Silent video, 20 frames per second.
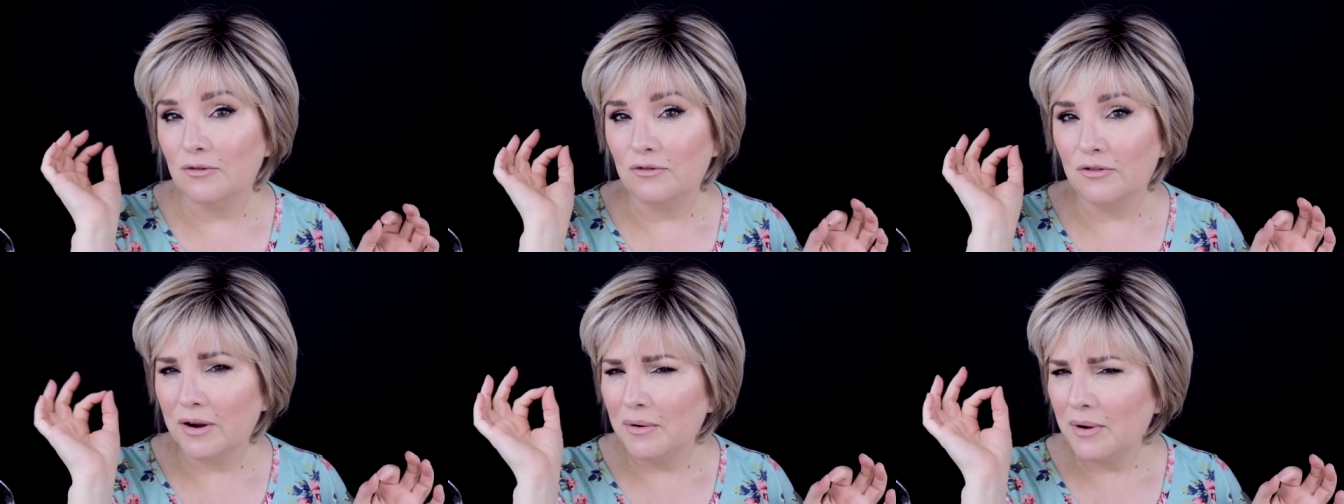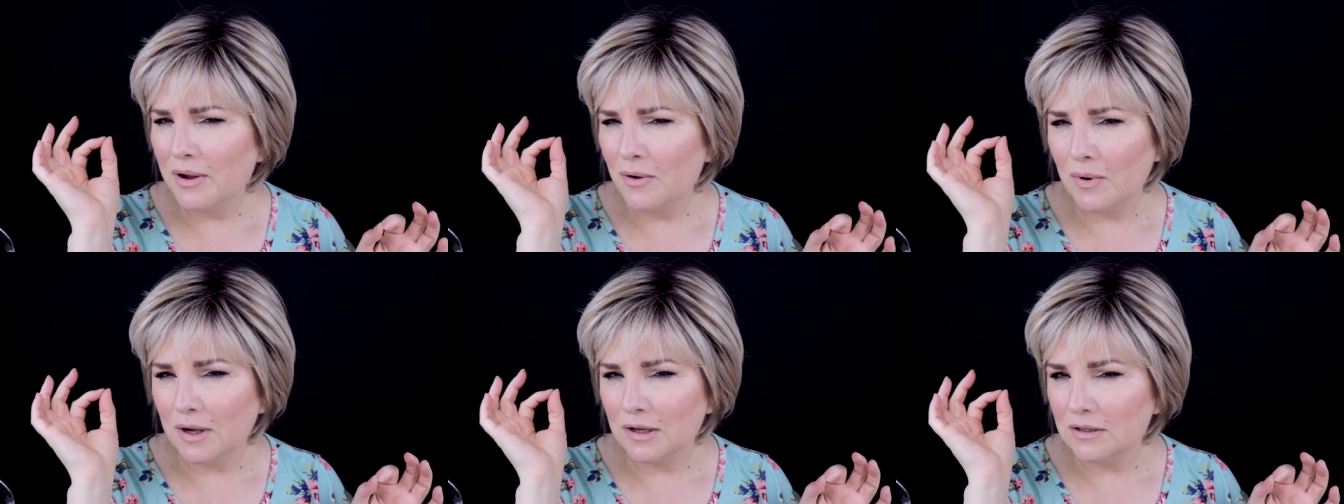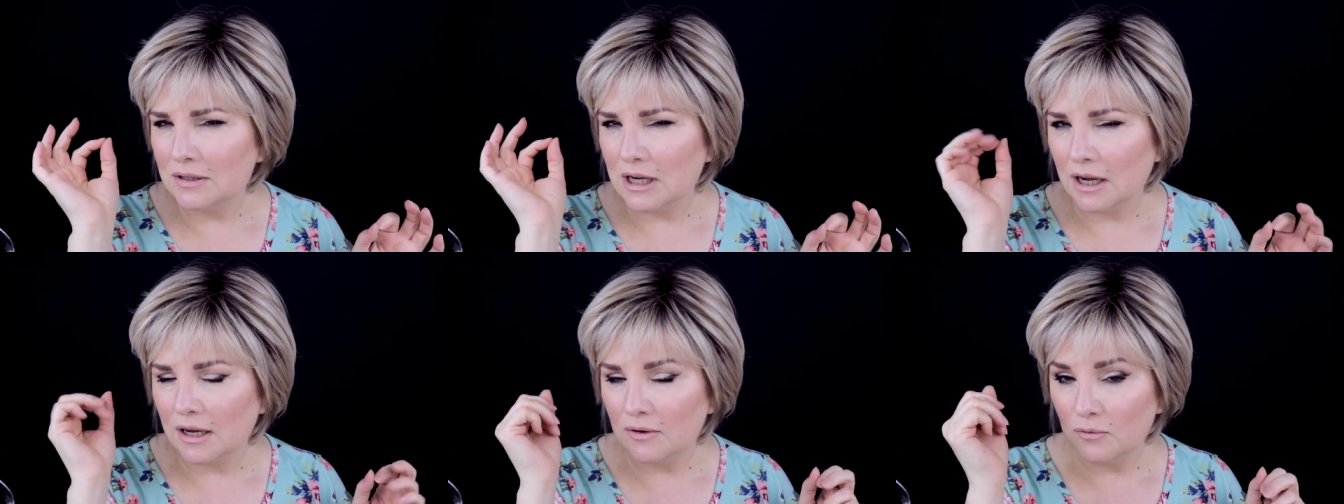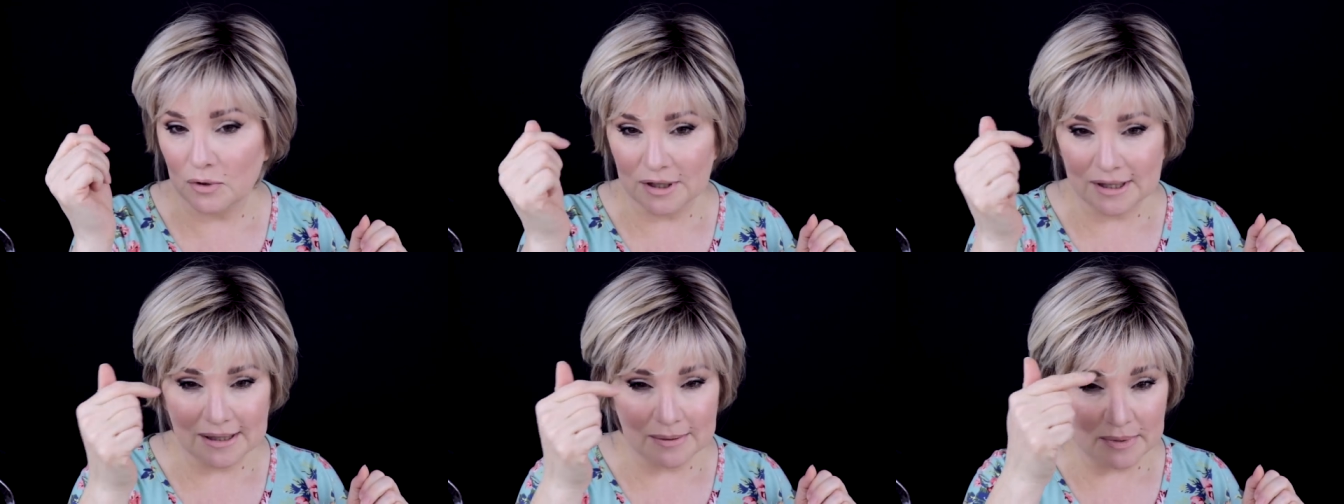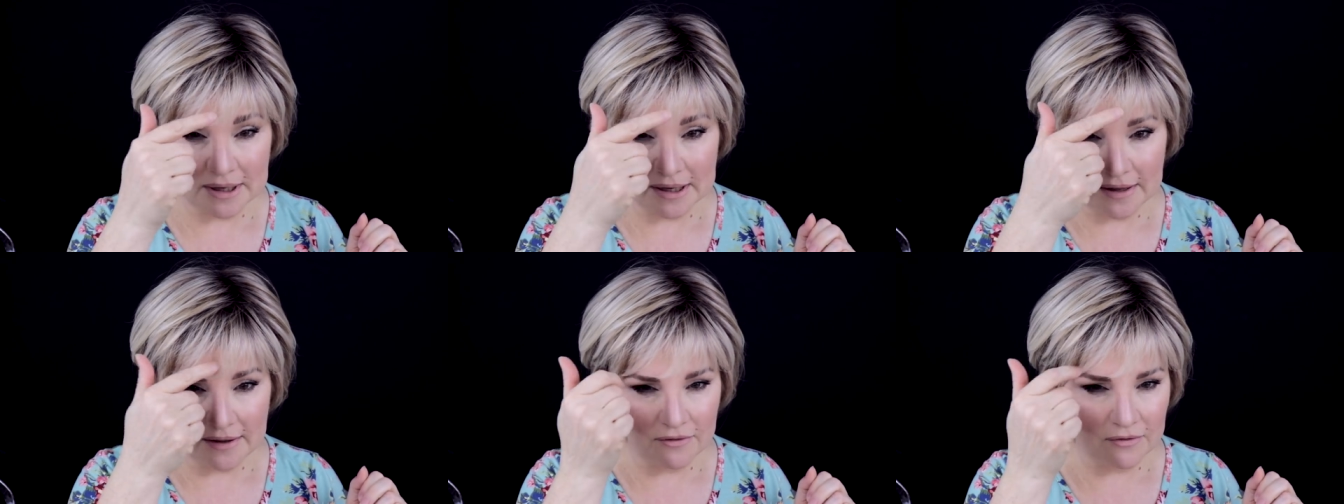very well done
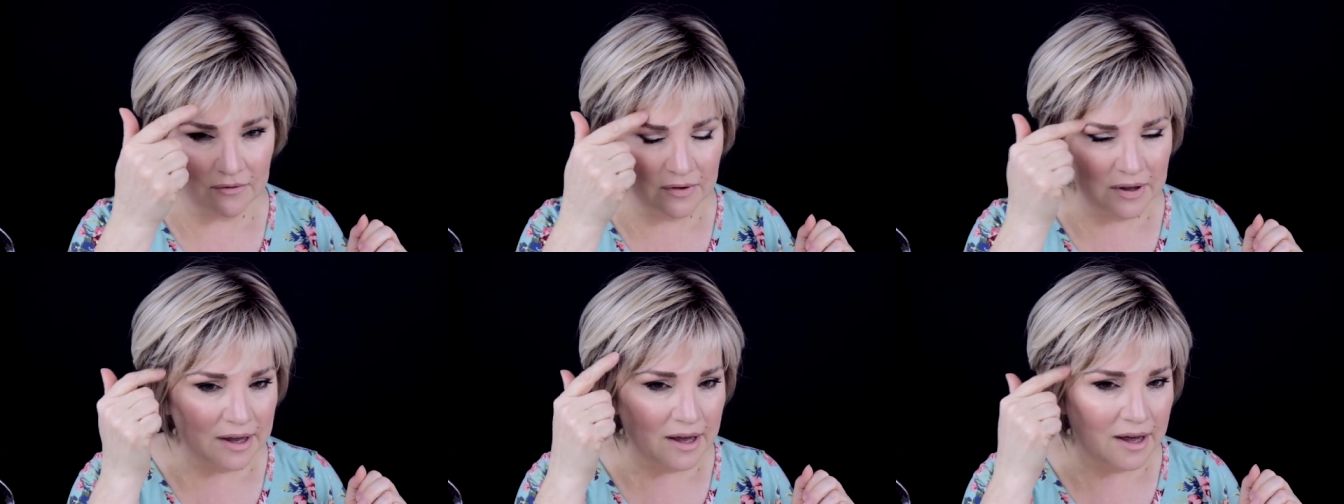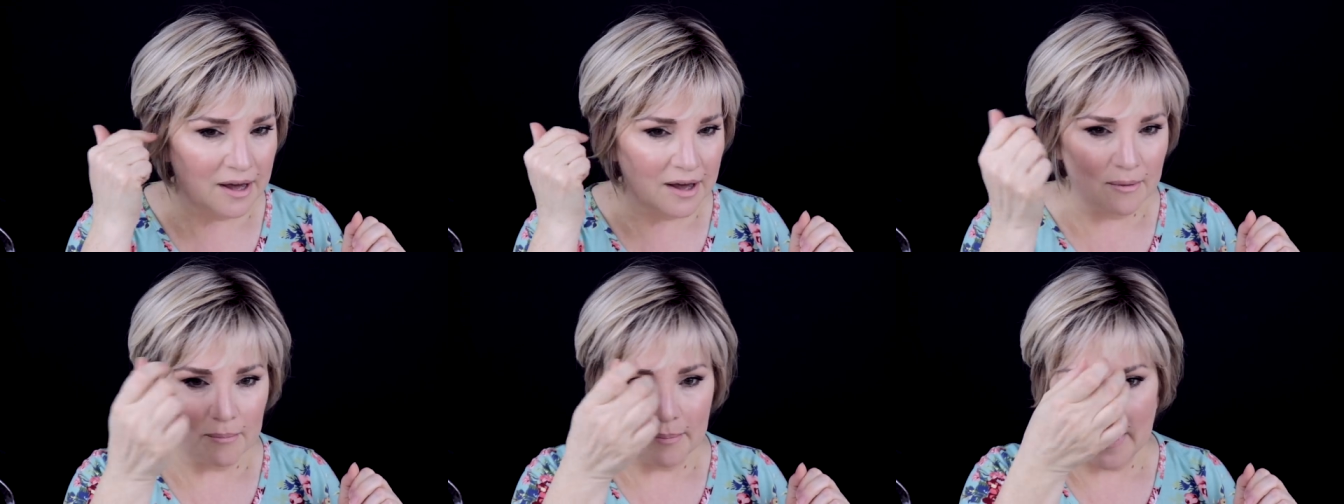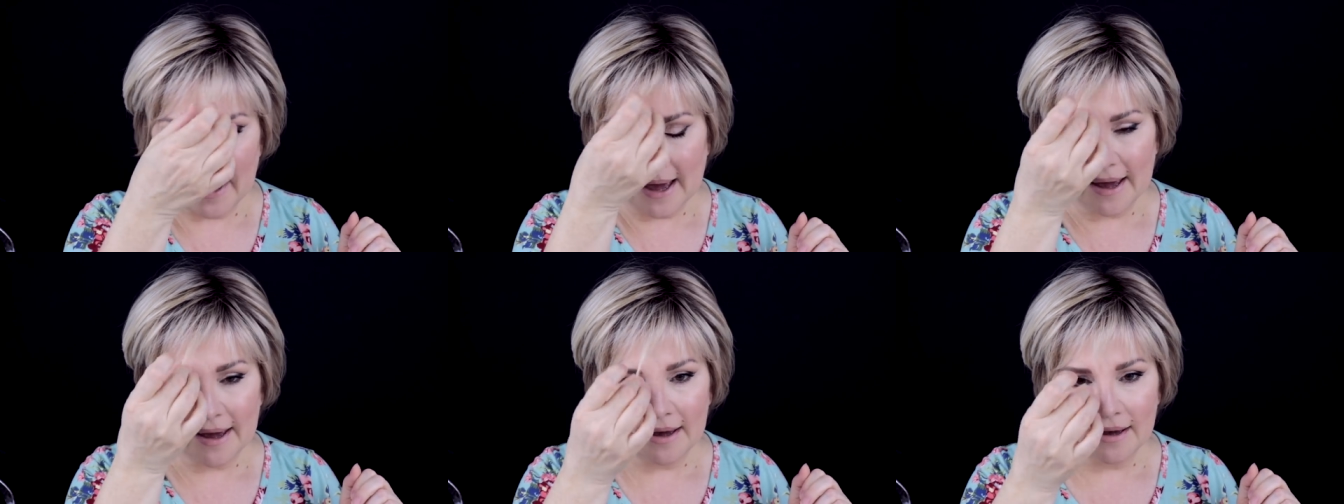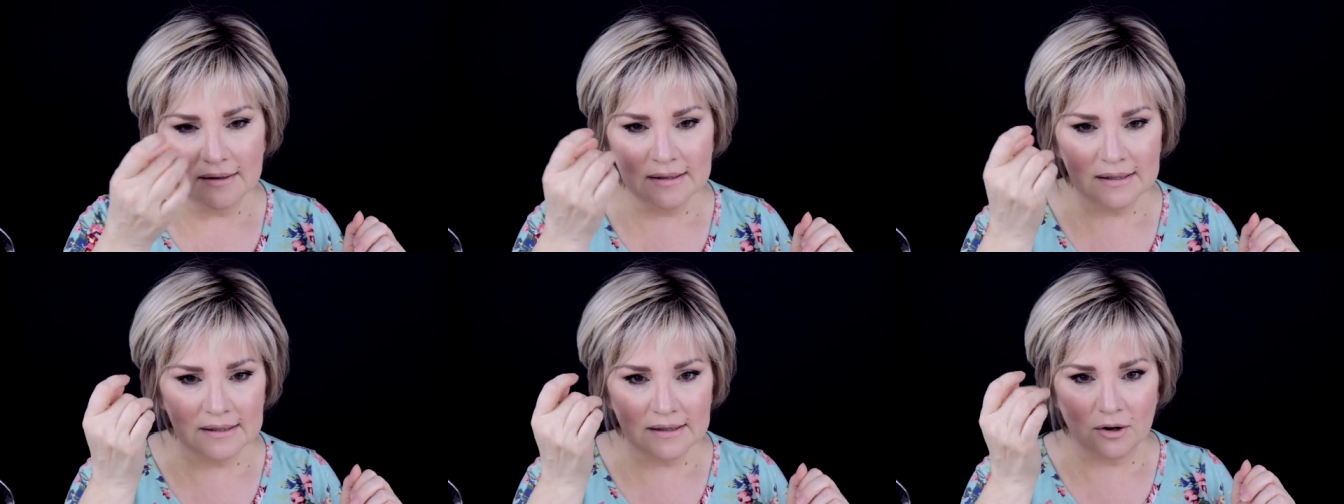wispy bangs.